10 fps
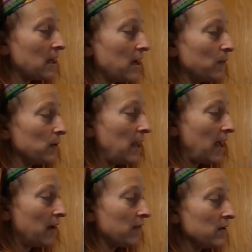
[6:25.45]
I would
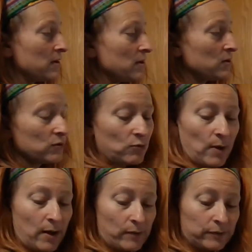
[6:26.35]
have
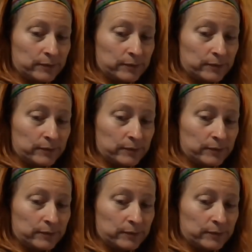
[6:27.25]
12.